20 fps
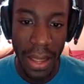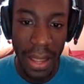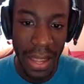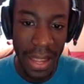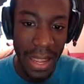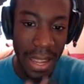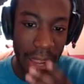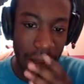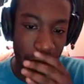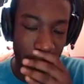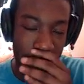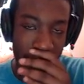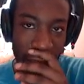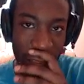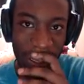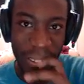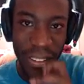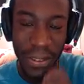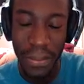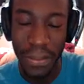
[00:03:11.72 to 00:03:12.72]
And we
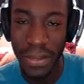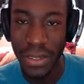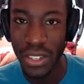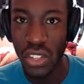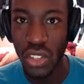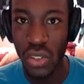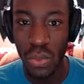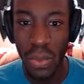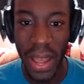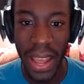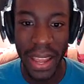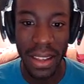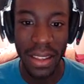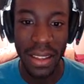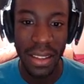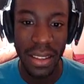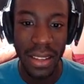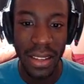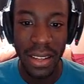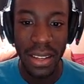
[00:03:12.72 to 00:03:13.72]
killed him. Swag.
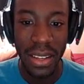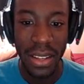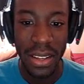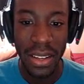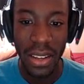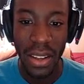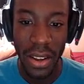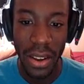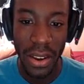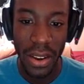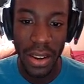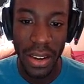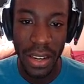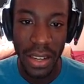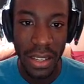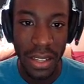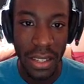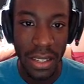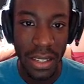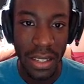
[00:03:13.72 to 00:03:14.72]

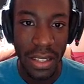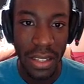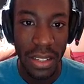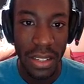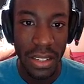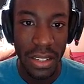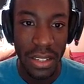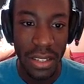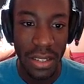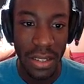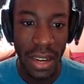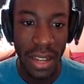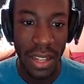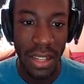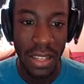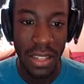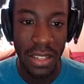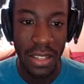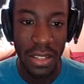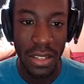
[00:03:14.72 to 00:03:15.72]
Alright. So now
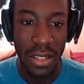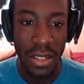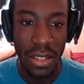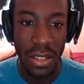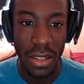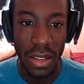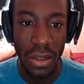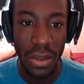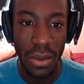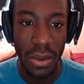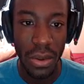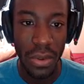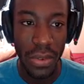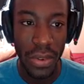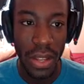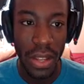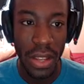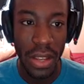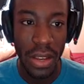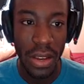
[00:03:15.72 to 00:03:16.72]
let's go over
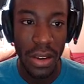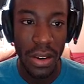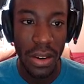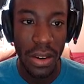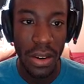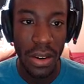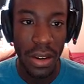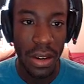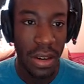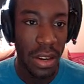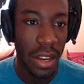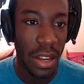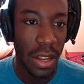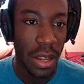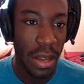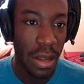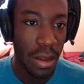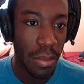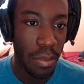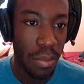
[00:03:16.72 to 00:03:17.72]
here.
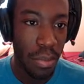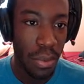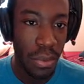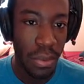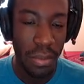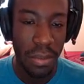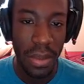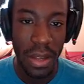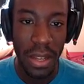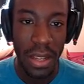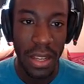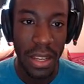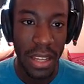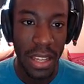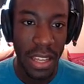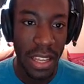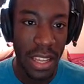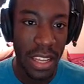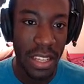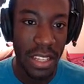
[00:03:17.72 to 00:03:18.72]
Boom.
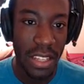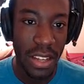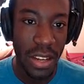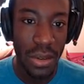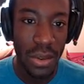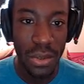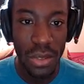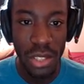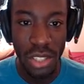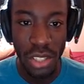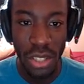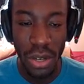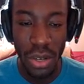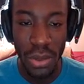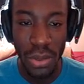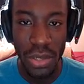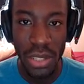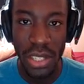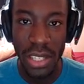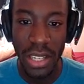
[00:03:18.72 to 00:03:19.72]
It goes
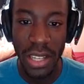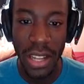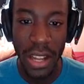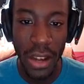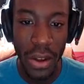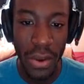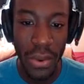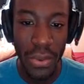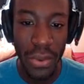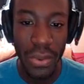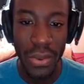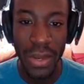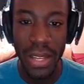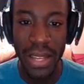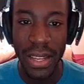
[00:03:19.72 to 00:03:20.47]
so slow.